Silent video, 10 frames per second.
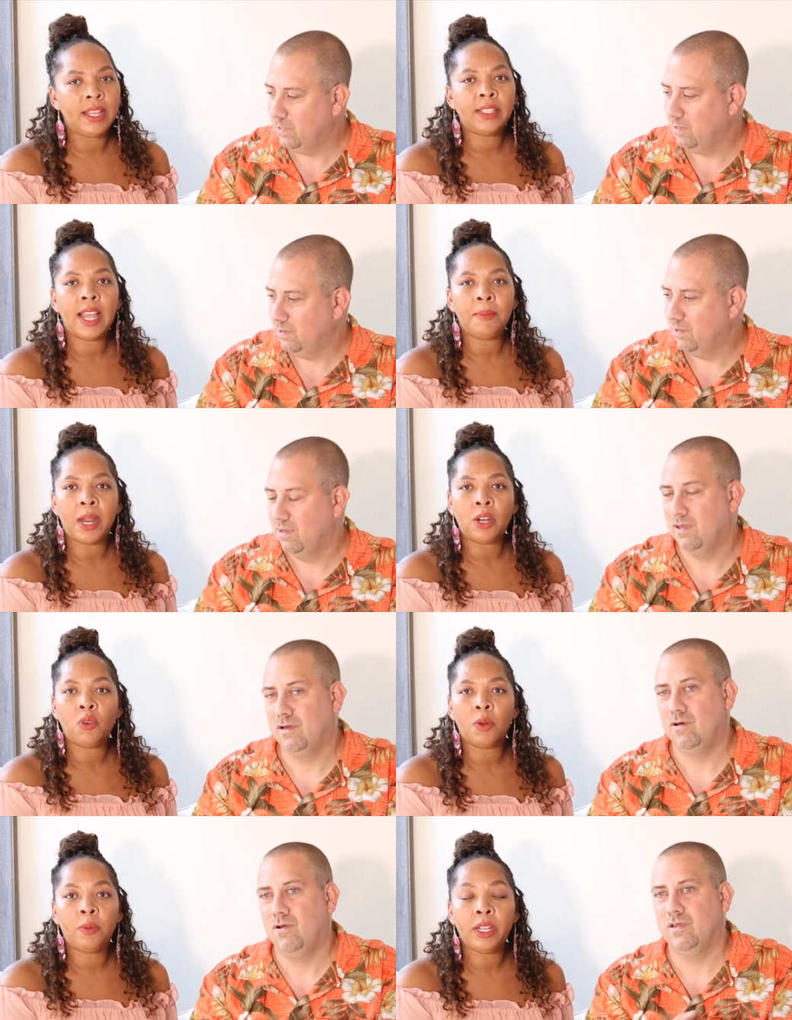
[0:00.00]

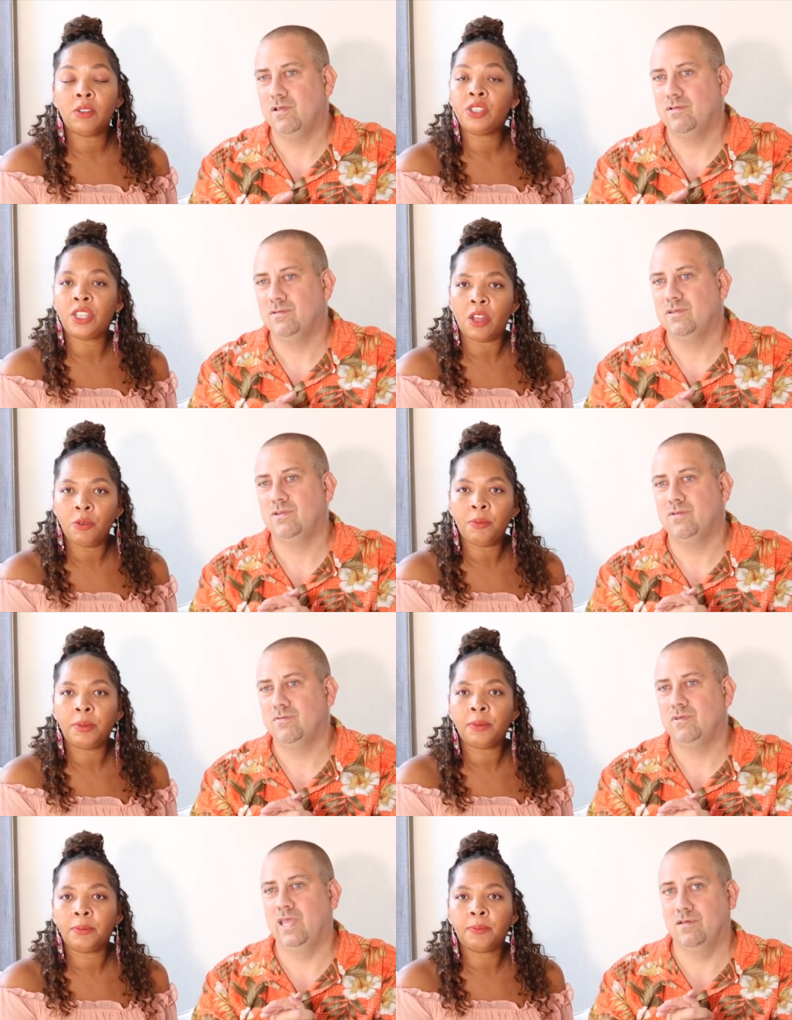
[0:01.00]
Speaker 1: antimicrobial soap.
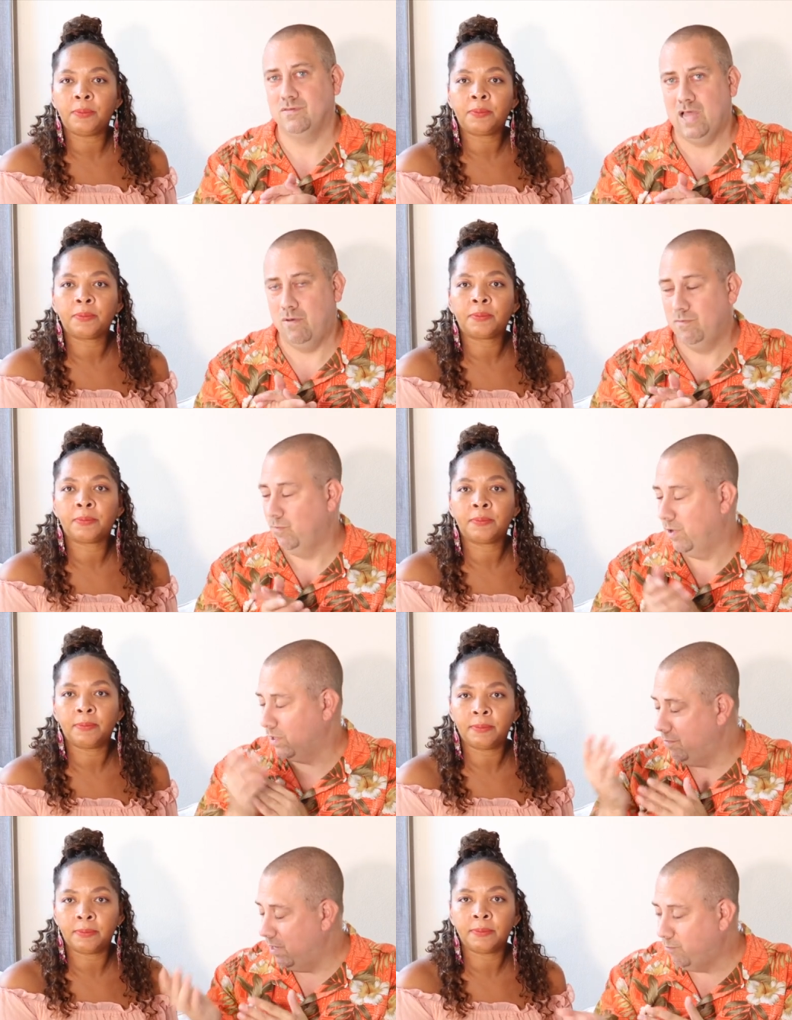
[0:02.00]
Speaker 2: Yep, I would
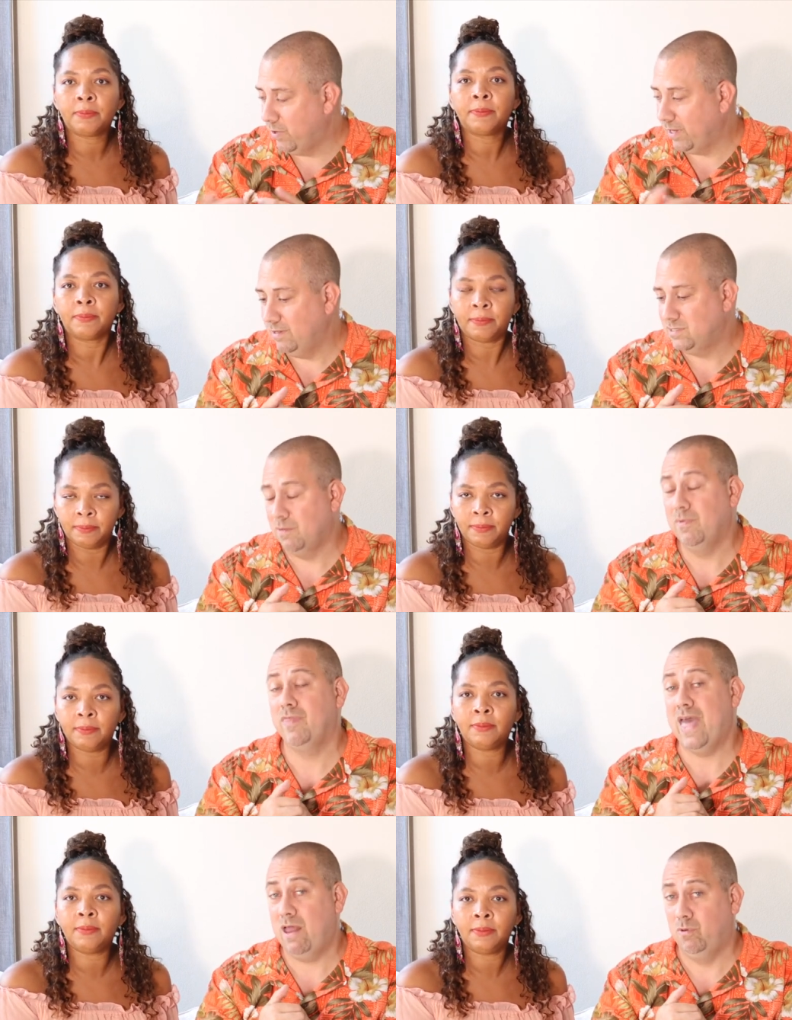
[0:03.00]
recommend bringing some
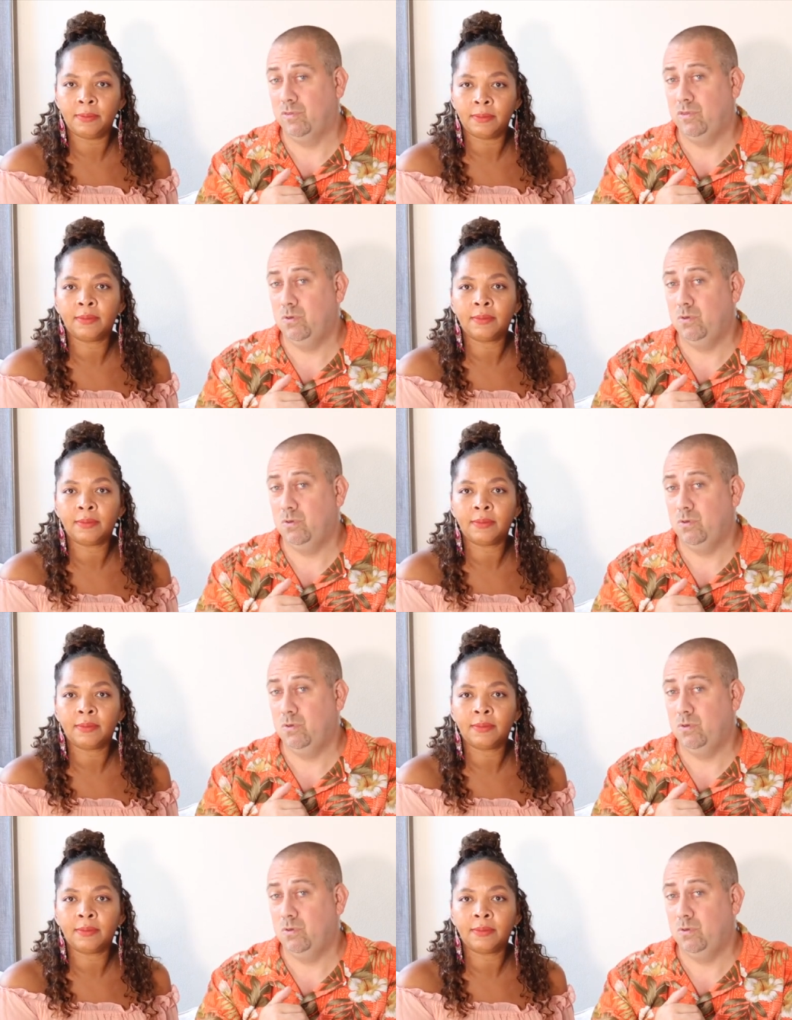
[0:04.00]
of that with